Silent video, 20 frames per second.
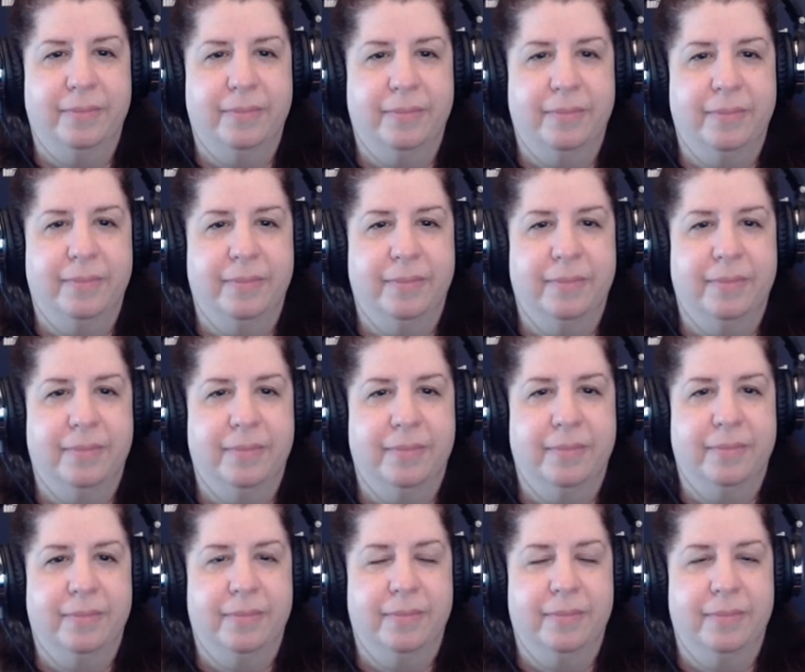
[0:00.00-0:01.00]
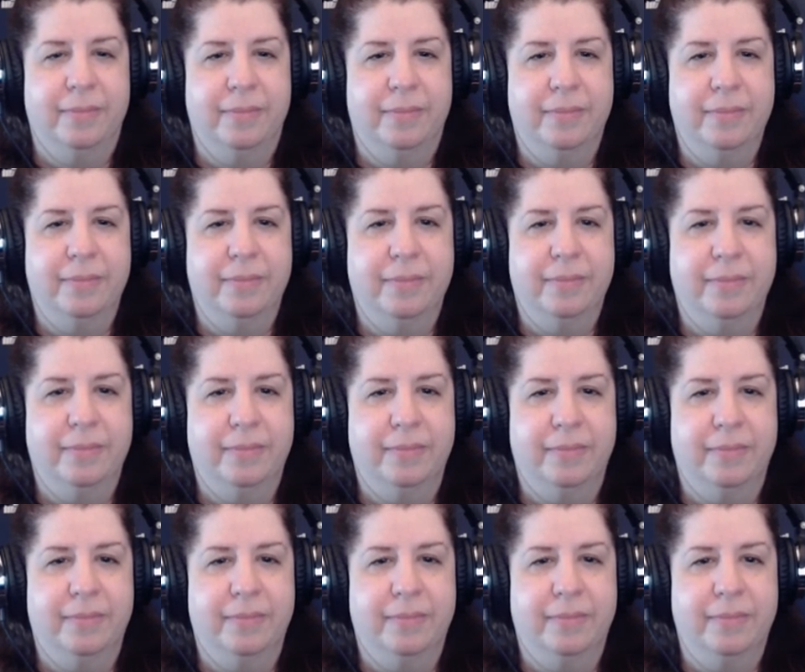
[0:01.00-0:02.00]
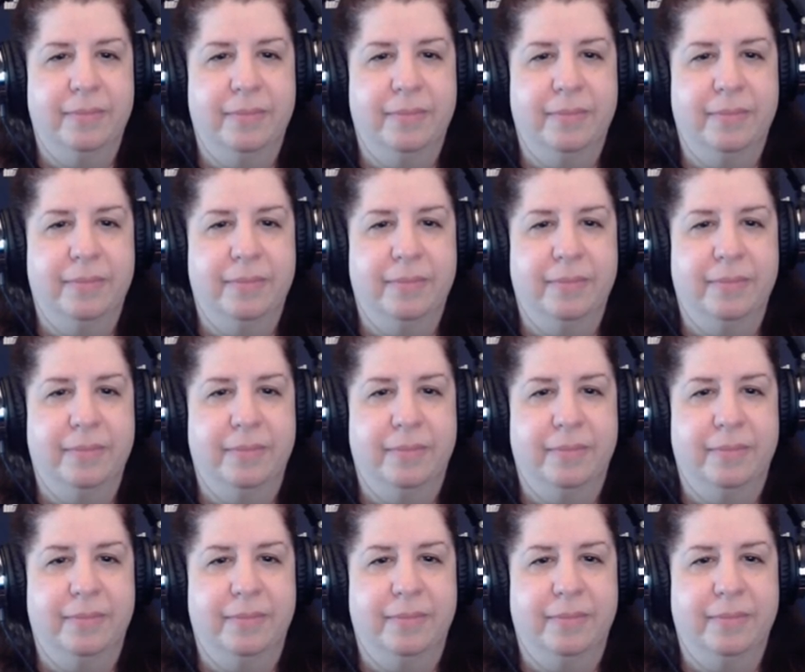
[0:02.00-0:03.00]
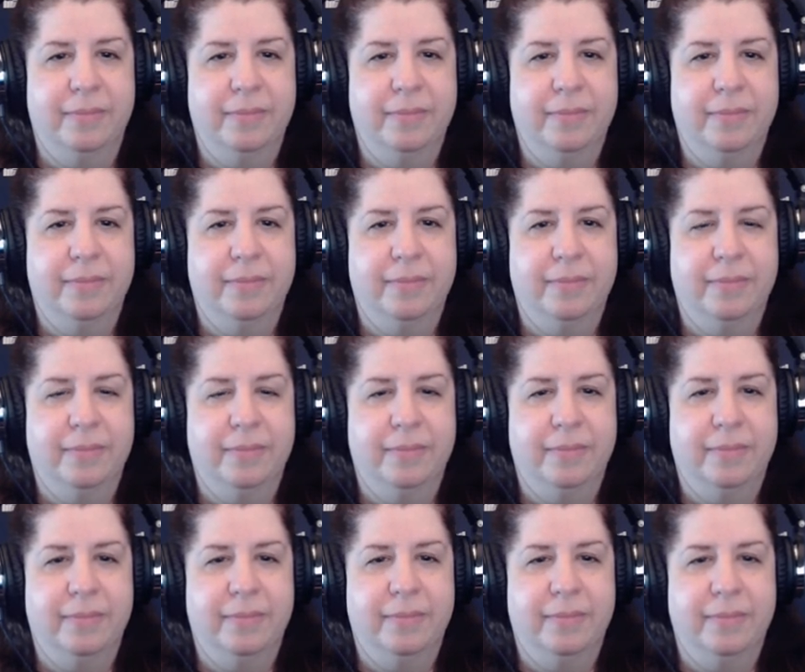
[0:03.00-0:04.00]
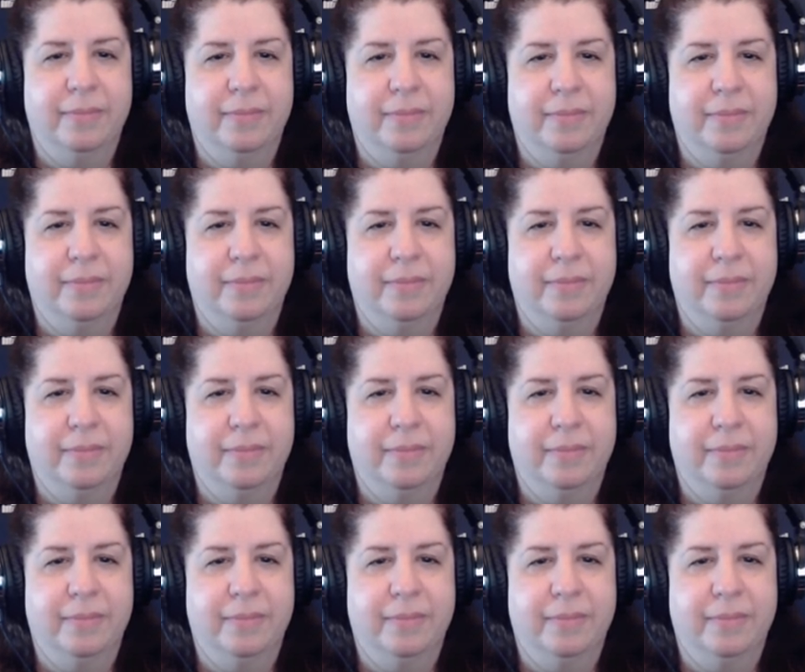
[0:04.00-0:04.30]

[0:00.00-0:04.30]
(silent)